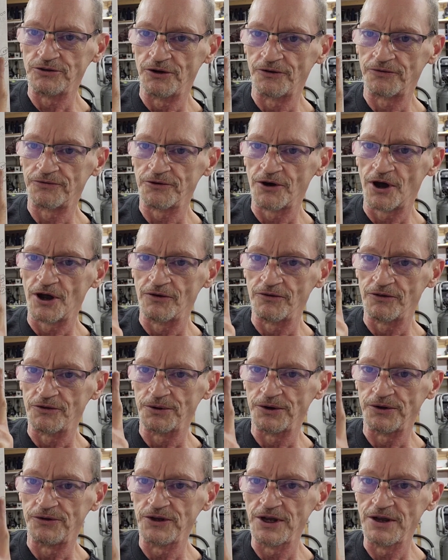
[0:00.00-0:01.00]
to the front of
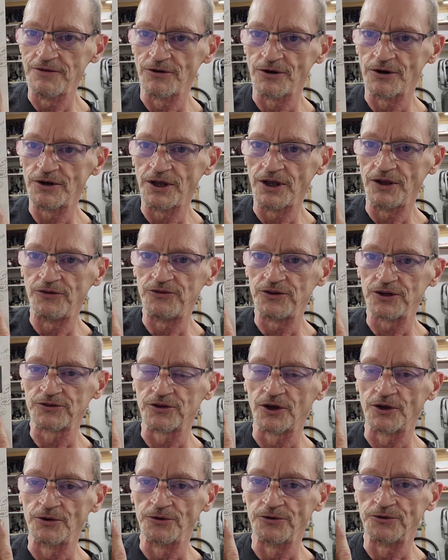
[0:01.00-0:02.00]
the receiver is
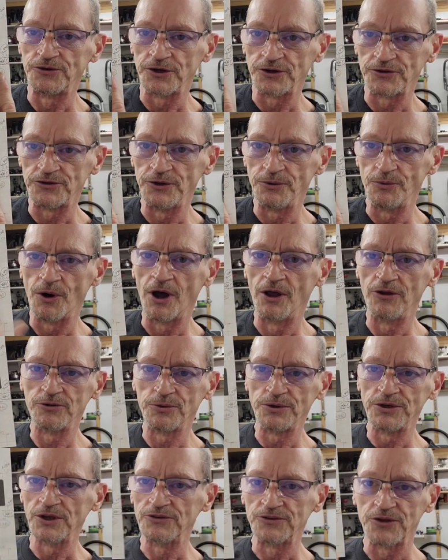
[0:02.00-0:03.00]
661.
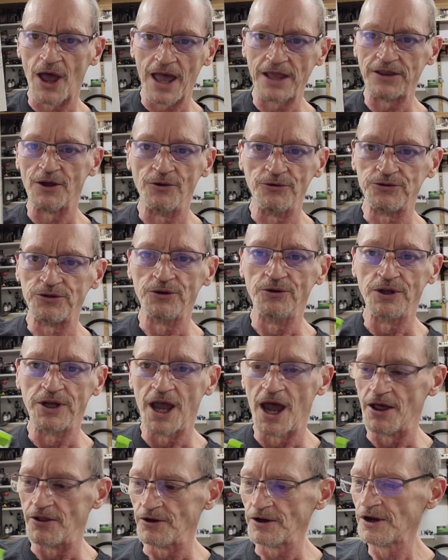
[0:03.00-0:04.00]
So we just add those two
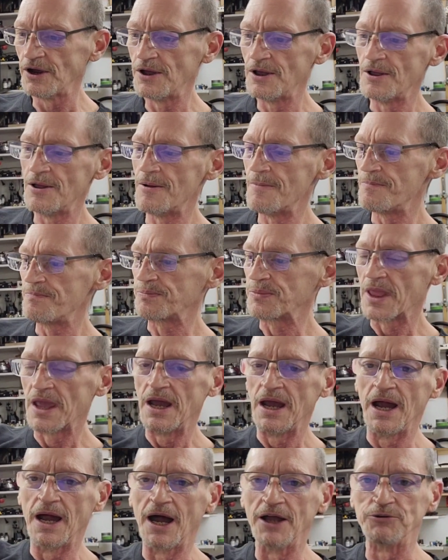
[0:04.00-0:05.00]
together.
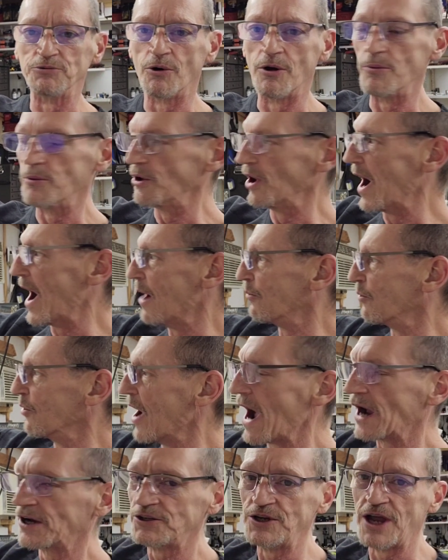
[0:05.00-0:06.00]
And that's where we're at.
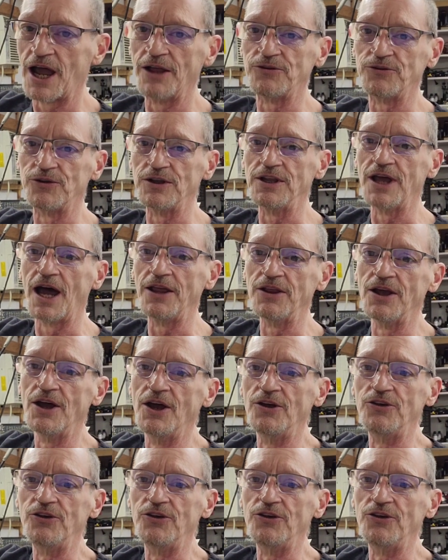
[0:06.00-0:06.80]
We're actually sitting at